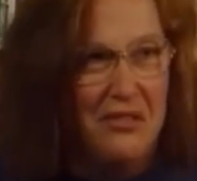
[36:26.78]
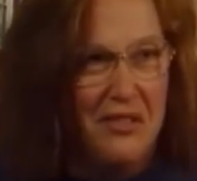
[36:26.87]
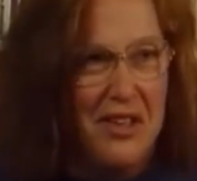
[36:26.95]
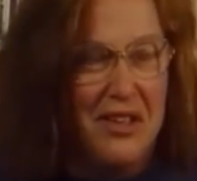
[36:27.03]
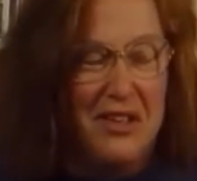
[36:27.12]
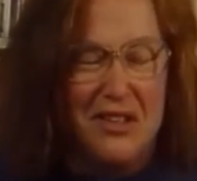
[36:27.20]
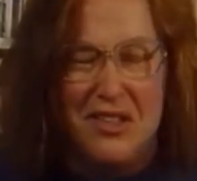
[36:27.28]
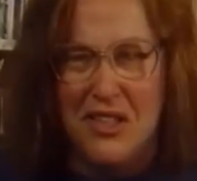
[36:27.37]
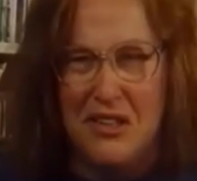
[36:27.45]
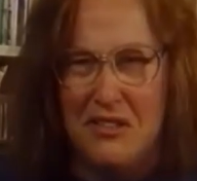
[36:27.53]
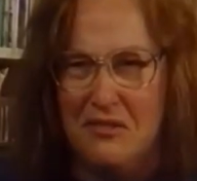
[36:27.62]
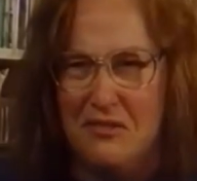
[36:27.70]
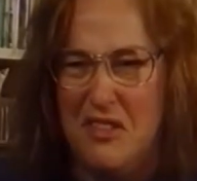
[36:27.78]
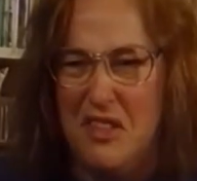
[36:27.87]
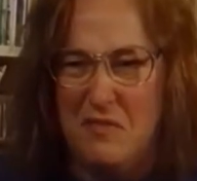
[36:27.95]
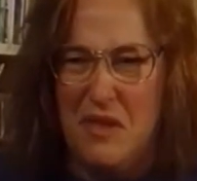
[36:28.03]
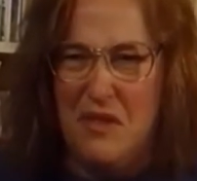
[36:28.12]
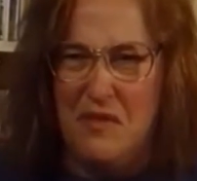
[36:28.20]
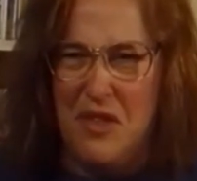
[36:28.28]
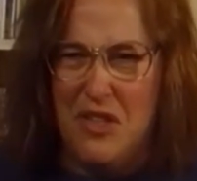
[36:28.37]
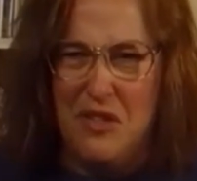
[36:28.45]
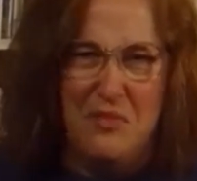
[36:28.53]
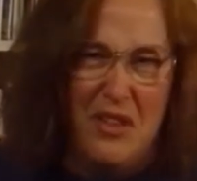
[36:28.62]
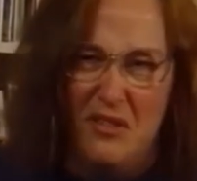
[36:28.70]
it, you know, so you've been the
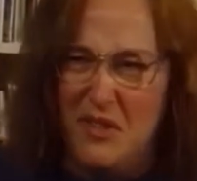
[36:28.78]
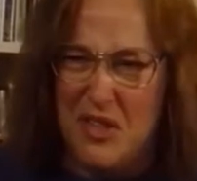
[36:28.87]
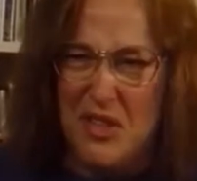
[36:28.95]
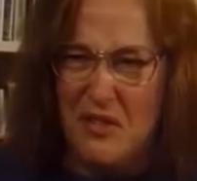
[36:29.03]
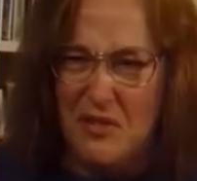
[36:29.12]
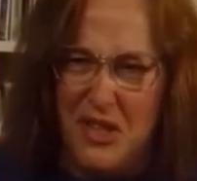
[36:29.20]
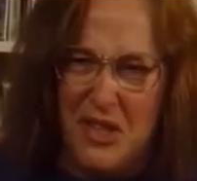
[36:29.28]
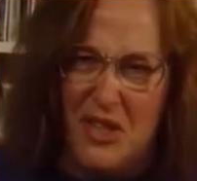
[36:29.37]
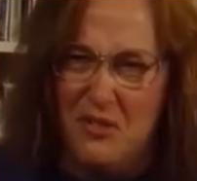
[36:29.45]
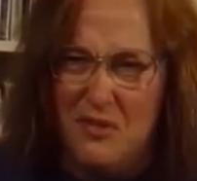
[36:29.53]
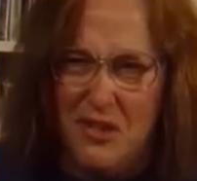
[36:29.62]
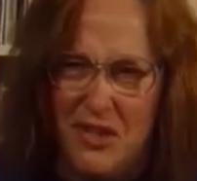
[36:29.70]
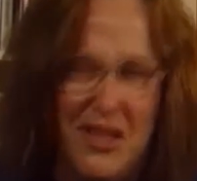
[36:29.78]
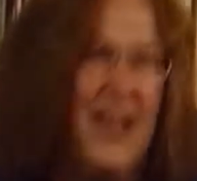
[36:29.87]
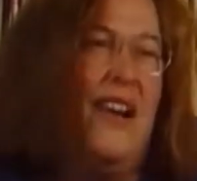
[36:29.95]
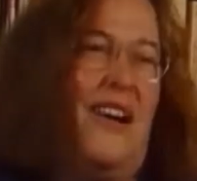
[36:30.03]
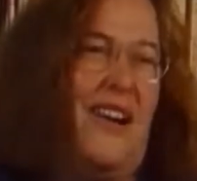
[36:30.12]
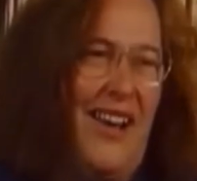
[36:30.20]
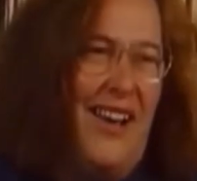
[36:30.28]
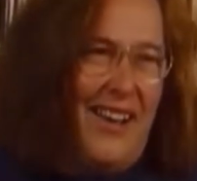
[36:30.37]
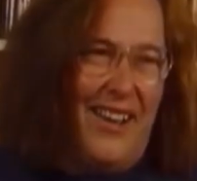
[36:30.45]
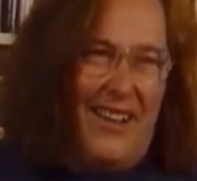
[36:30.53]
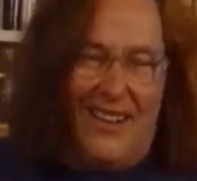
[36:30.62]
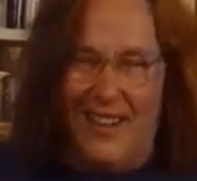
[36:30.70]
Virgin Mary, well, so have I, so what, you know.
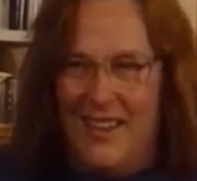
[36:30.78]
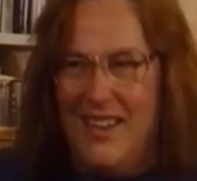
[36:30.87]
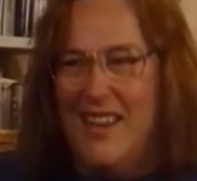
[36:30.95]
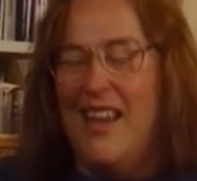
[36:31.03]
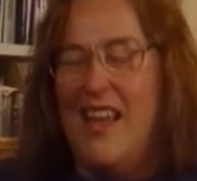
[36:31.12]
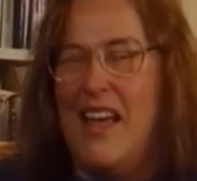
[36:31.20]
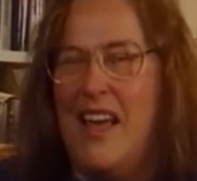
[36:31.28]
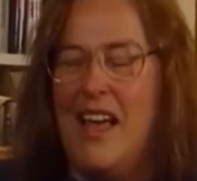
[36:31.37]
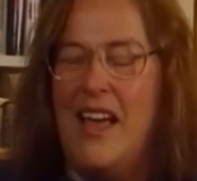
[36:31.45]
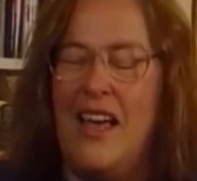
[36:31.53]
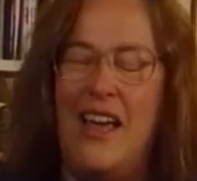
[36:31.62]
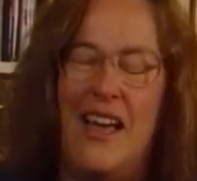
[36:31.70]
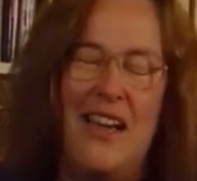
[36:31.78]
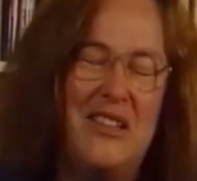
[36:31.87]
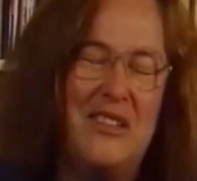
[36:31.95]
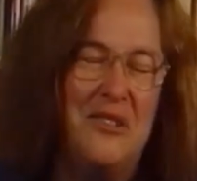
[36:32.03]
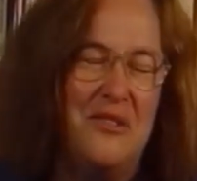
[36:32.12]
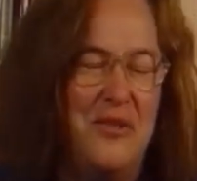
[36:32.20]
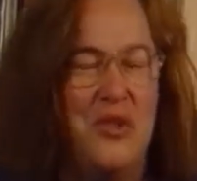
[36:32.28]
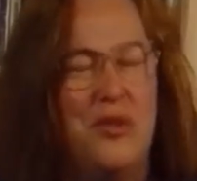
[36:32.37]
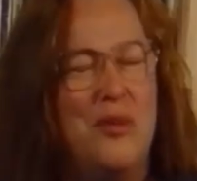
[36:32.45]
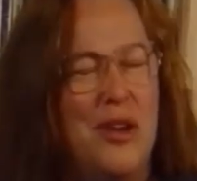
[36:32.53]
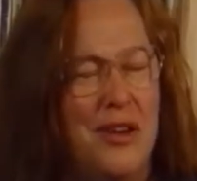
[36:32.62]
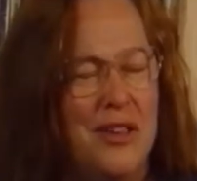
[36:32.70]
And it sort of
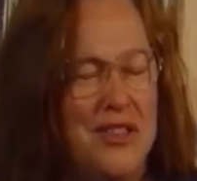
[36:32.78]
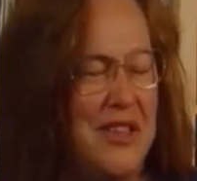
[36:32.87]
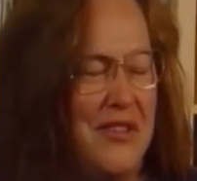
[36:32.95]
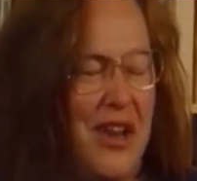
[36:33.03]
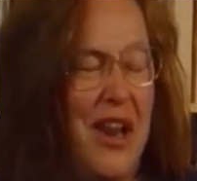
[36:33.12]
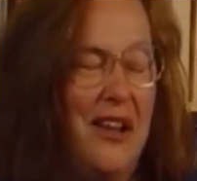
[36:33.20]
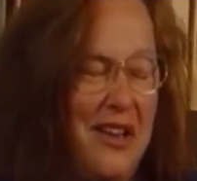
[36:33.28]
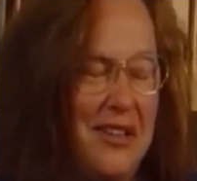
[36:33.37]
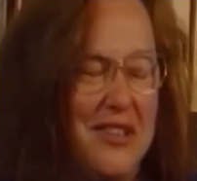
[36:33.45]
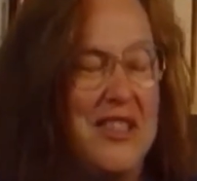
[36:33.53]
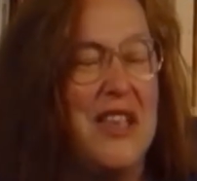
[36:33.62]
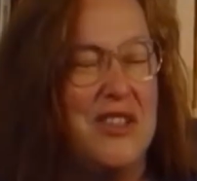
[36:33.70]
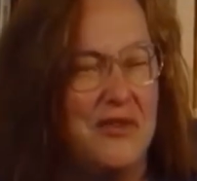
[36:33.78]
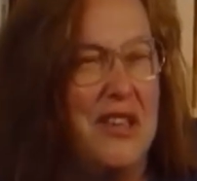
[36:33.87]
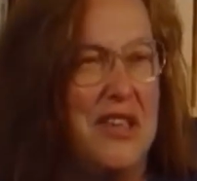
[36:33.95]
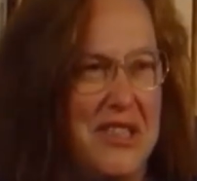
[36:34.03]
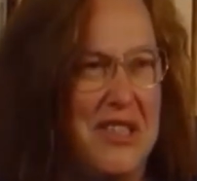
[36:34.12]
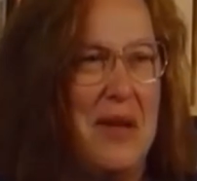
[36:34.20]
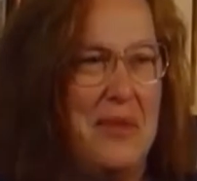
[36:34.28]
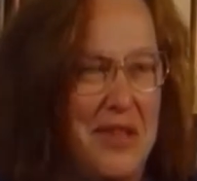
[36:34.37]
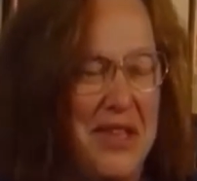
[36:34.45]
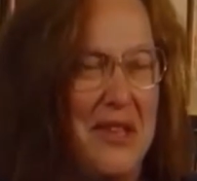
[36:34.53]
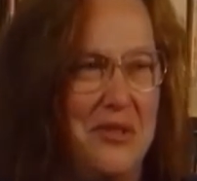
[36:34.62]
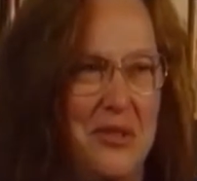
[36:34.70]
normalised it. Sounds funny to say, but it
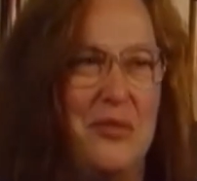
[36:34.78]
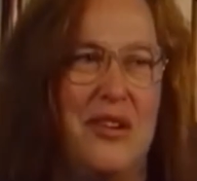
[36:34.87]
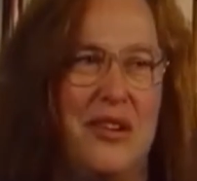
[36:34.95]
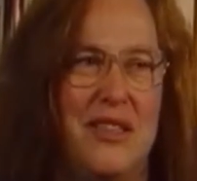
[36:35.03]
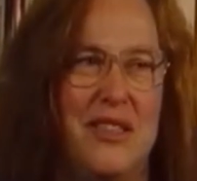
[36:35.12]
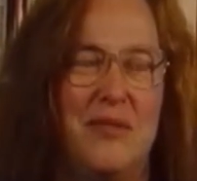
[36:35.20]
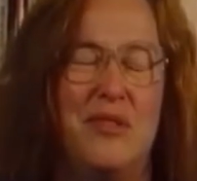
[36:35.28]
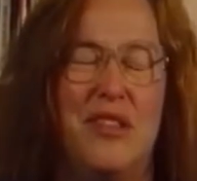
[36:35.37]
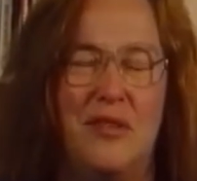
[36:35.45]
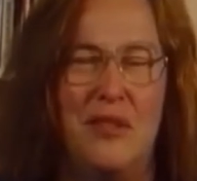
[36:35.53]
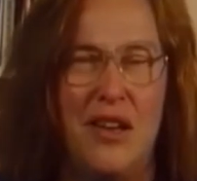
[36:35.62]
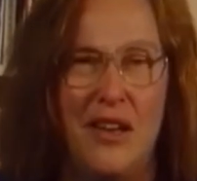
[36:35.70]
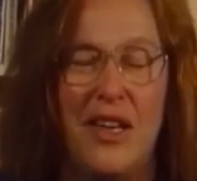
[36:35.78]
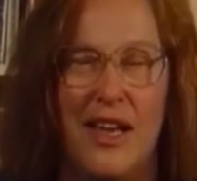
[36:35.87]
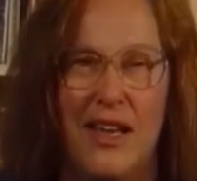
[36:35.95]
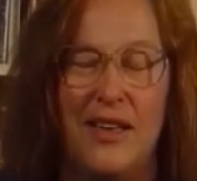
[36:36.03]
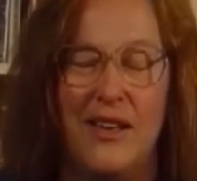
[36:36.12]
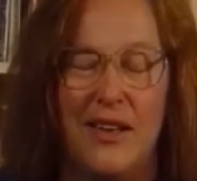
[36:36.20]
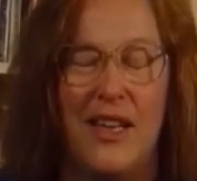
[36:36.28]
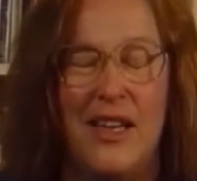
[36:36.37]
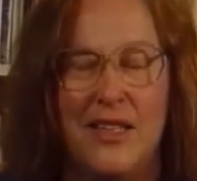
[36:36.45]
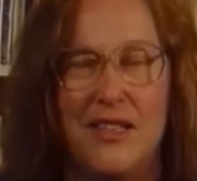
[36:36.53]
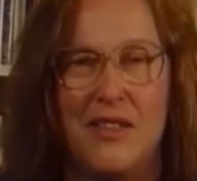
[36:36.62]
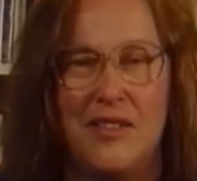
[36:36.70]
did normalise it. It was like, well, okay,
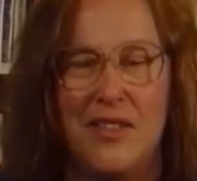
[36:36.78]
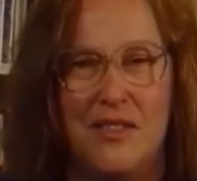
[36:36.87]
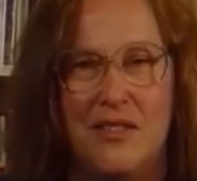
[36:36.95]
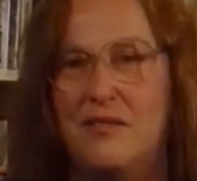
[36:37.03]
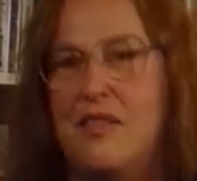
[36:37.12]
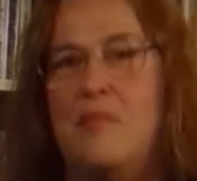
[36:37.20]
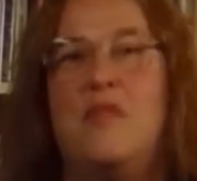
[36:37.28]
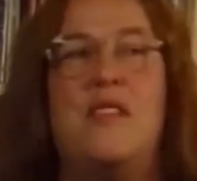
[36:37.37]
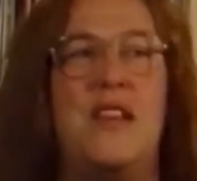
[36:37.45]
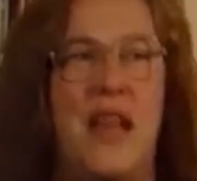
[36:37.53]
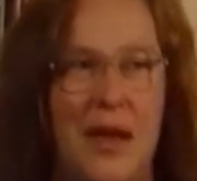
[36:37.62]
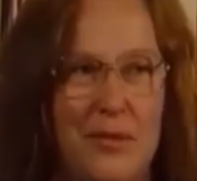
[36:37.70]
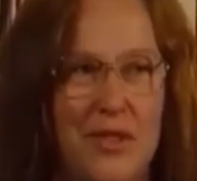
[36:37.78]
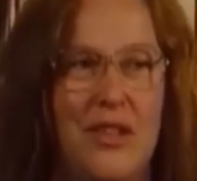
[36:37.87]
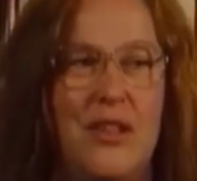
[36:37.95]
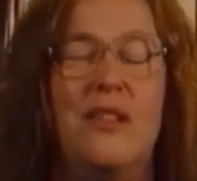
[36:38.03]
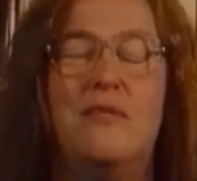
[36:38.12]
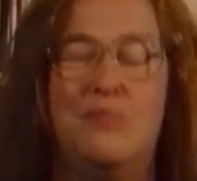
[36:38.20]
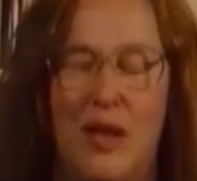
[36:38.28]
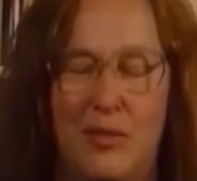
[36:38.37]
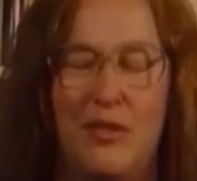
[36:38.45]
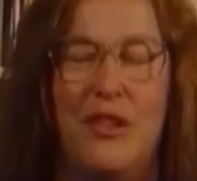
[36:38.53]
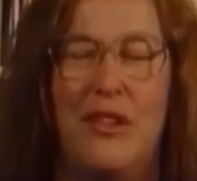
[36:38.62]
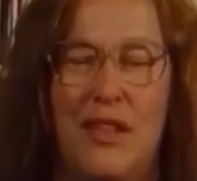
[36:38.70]
so it's something that happens, you know. People
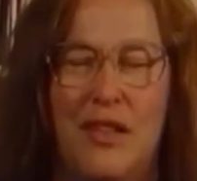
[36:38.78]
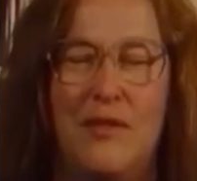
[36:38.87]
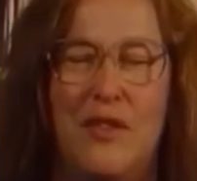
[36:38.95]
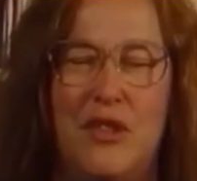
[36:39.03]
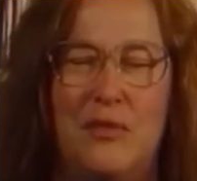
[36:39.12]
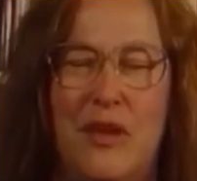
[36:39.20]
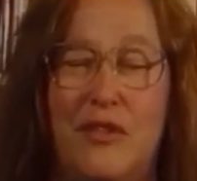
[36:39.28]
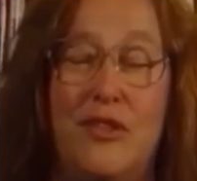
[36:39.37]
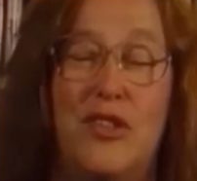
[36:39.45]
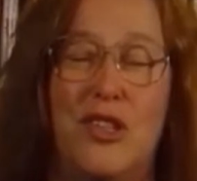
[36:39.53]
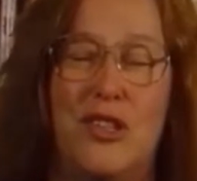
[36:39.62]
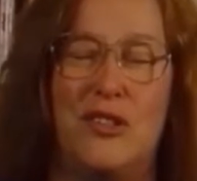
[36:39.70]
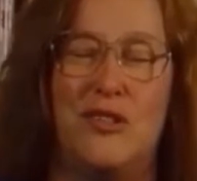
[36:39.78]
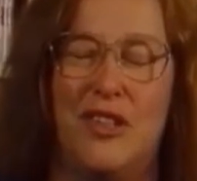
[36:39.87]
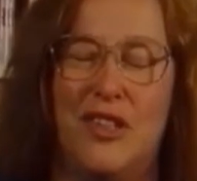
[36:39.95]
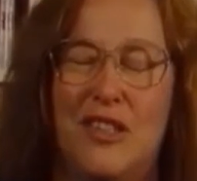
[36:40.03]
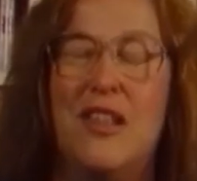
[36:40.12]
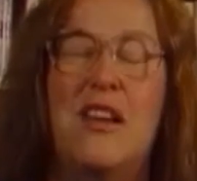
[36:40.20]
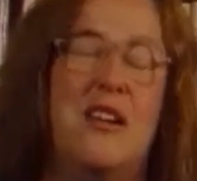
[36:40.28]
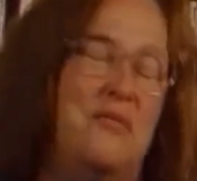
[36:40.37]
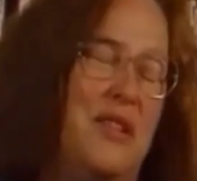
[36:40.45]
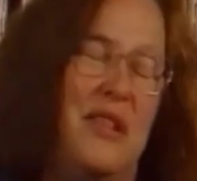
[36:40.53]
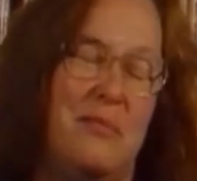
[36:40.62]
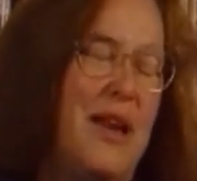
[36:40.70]
think they're the Virgin Mary or Jesus Christ
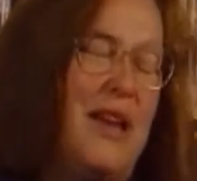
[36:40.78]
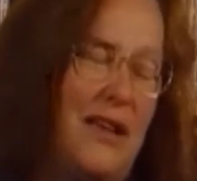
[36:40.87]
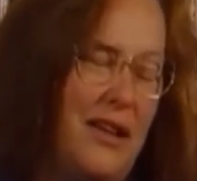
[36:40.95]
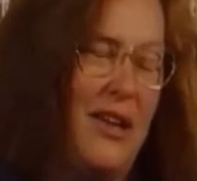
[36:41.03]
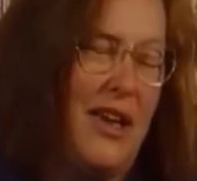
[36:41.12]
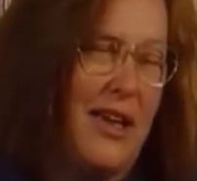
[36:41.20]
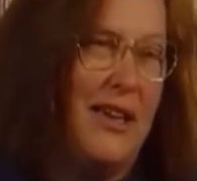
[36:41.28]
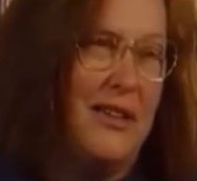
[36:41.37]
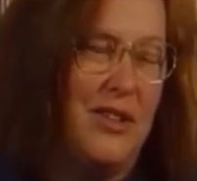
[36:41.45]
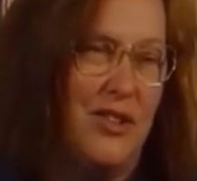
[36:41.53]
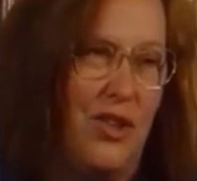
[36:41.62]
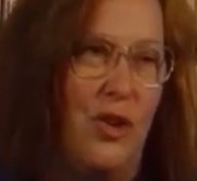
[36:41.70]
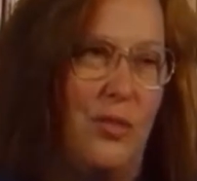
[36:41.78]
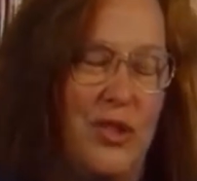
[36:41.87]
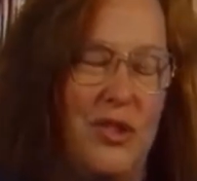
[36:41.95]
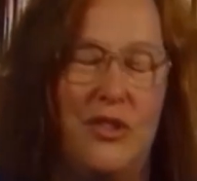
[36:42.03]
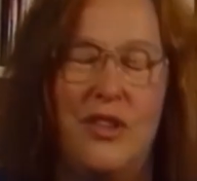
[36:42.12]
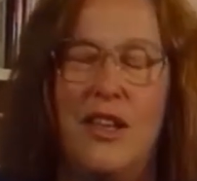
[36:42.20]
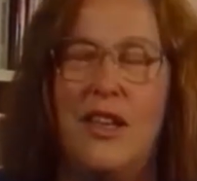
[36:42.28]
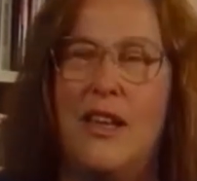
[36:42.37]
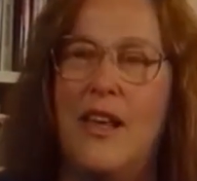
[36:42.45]
when they're manic. Okay, yeah, it's a common sort of thing.